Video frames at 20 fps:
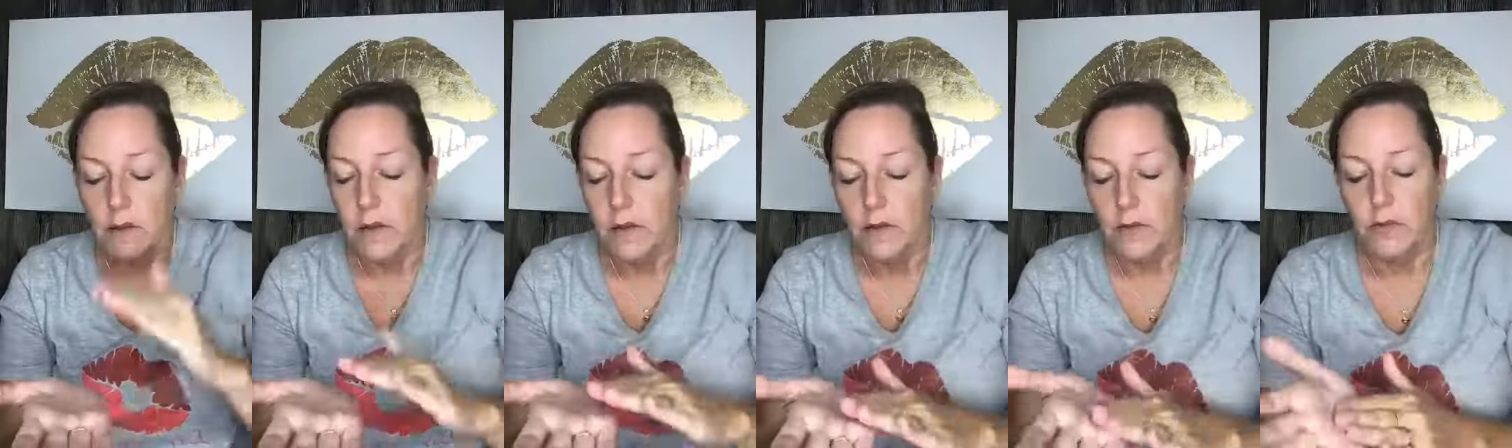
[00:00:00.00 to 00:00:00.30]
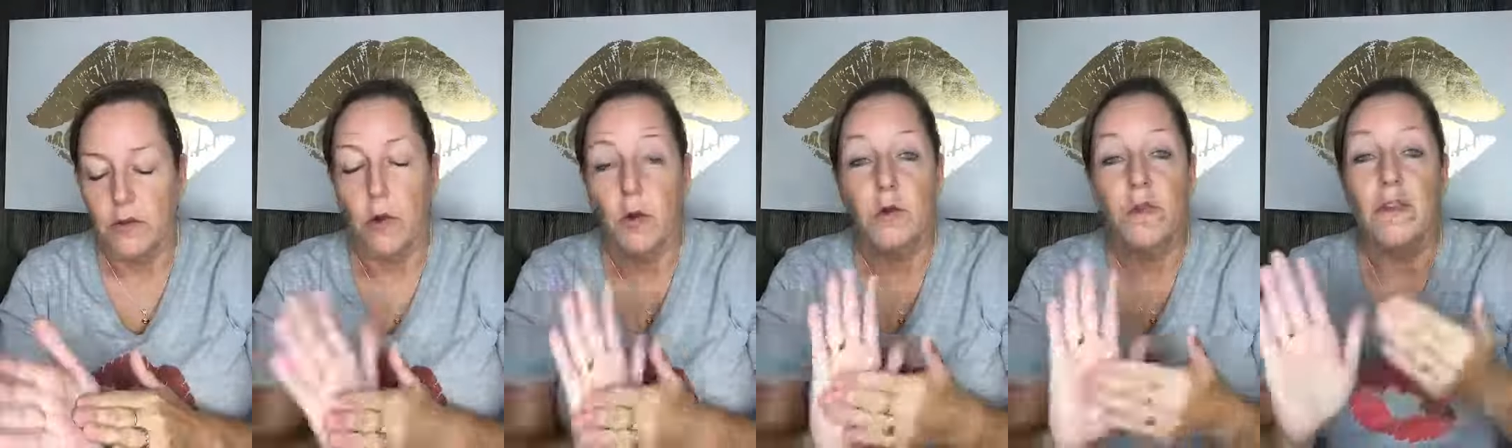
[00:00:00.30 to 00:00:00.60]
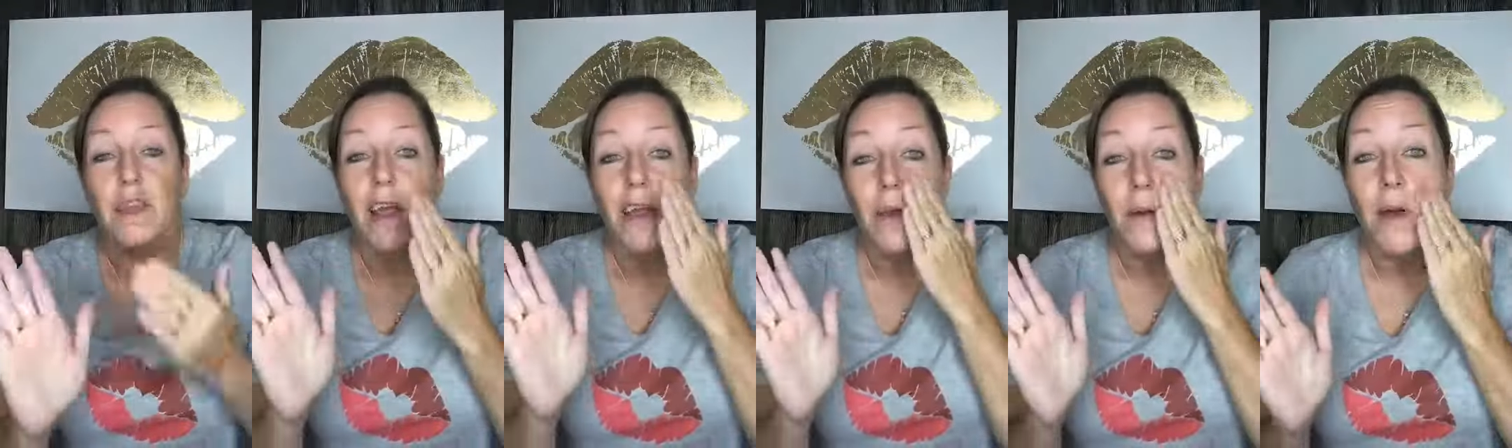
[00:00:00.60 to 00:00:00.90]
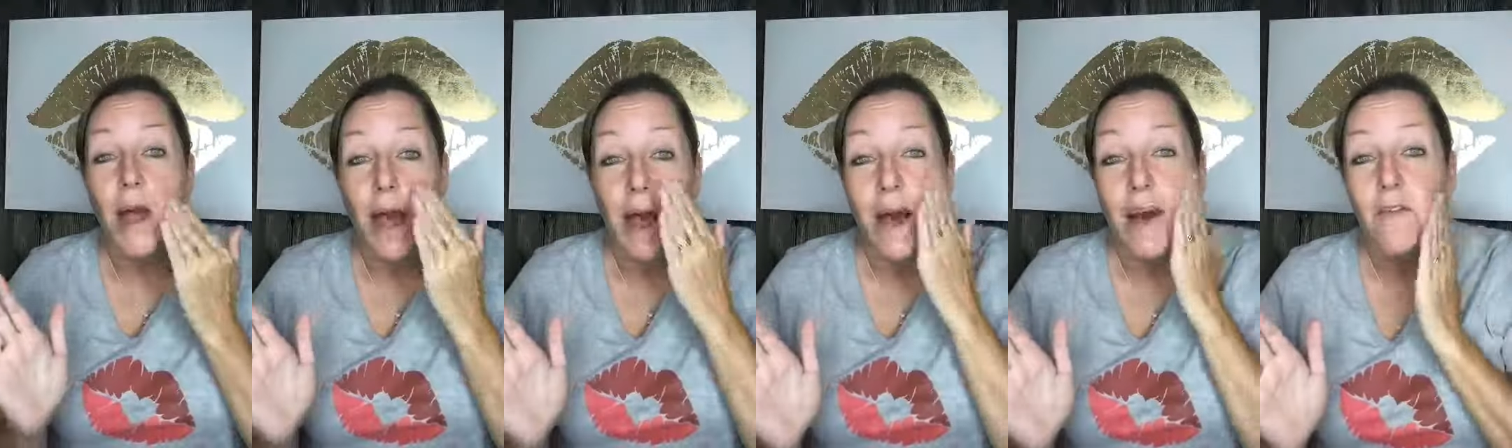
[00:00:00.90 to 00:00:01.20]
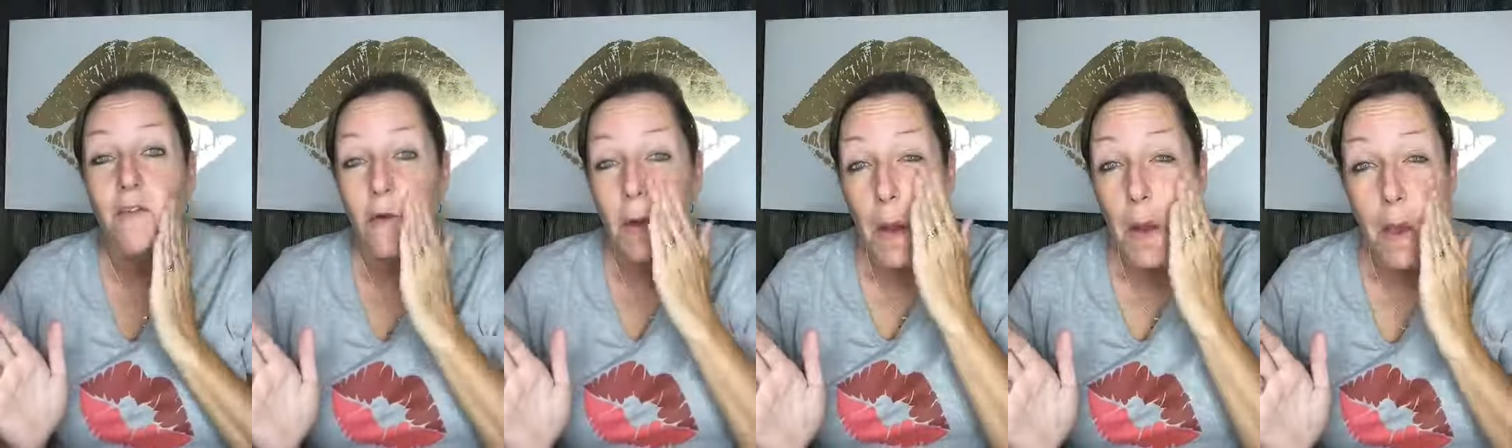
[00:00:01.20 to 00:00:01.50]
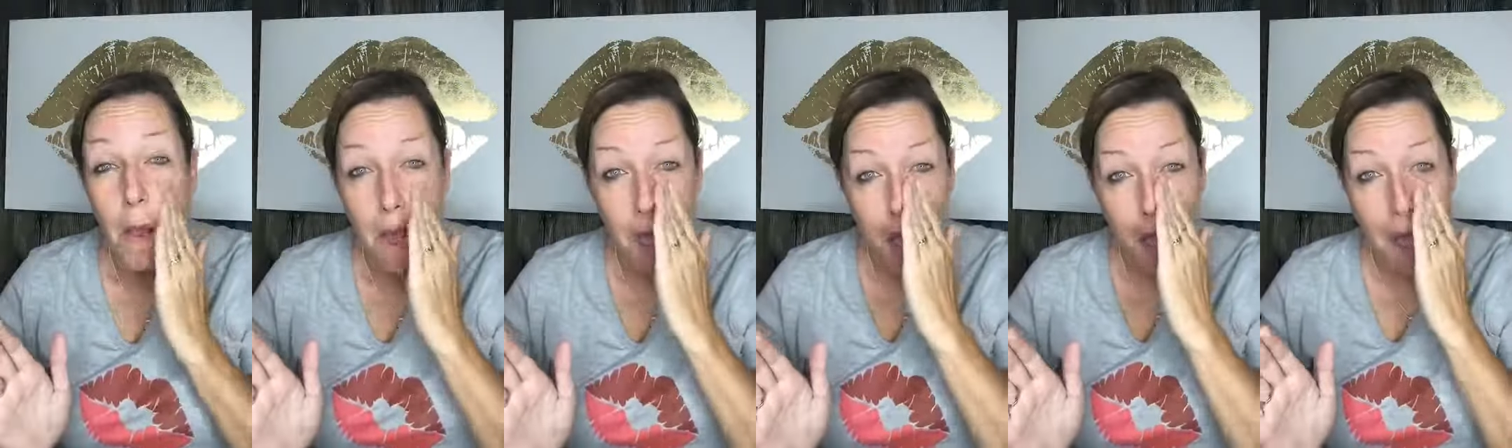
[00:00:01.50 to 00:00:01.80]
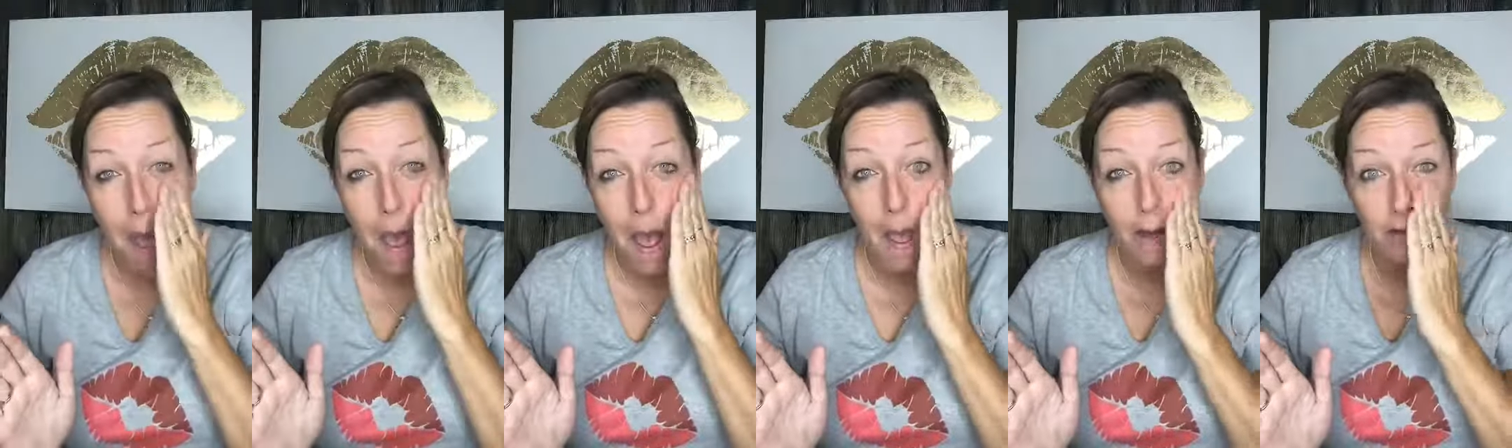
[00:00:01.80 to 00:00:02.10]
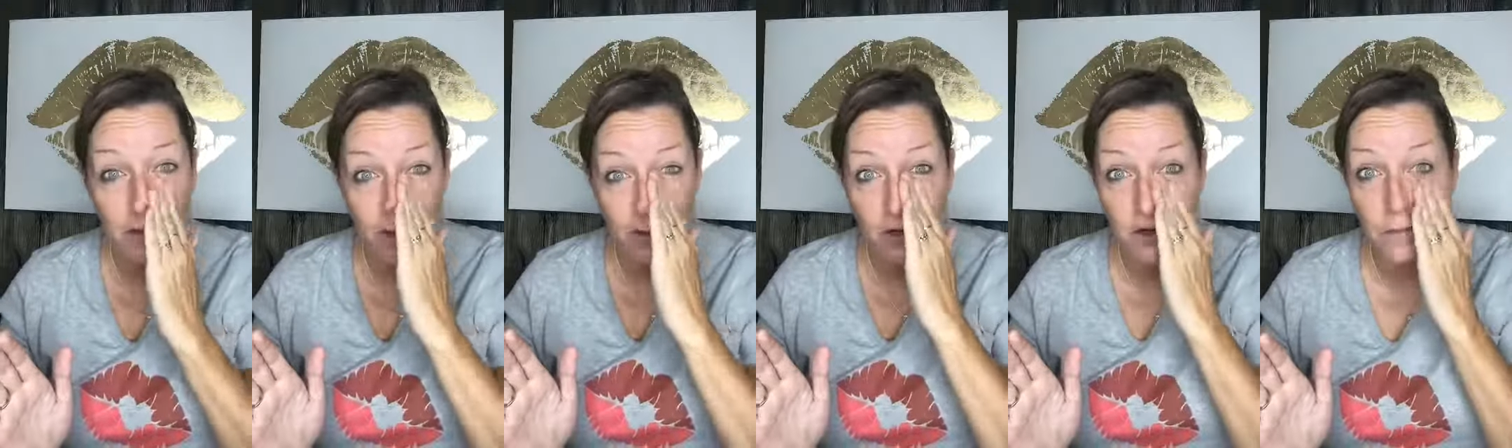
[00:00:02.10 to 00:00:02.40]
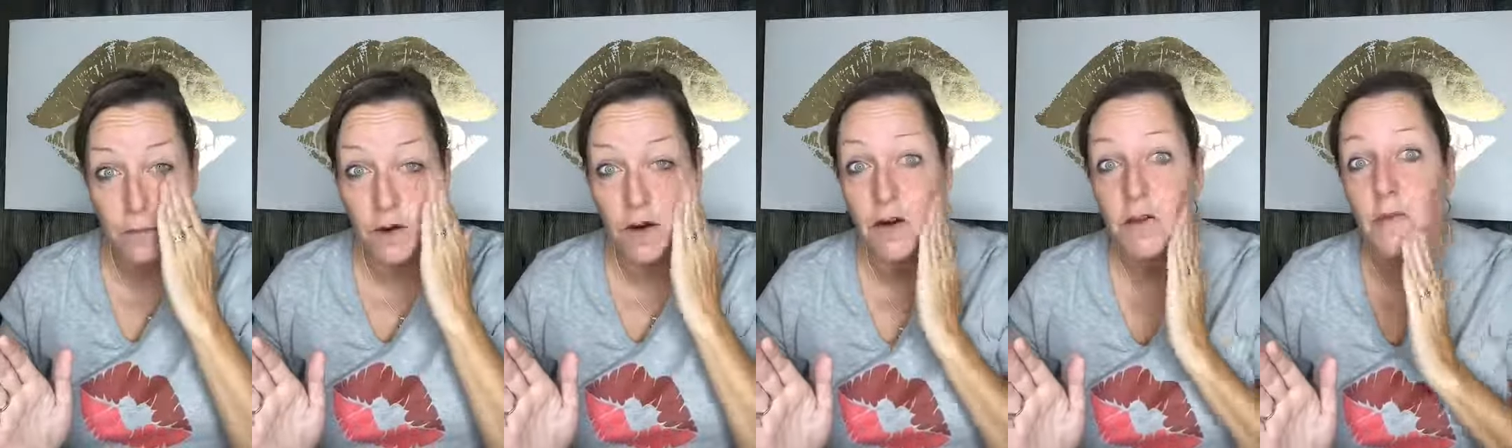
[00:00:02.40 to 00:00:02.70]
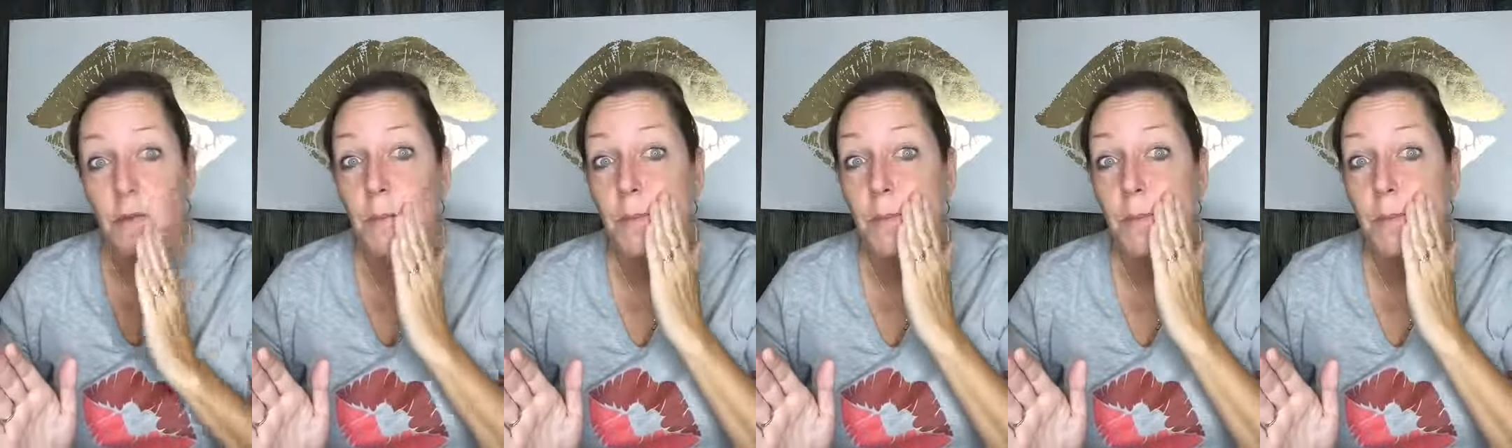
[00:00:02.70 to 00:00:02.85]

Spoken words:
So say you have stretch marks from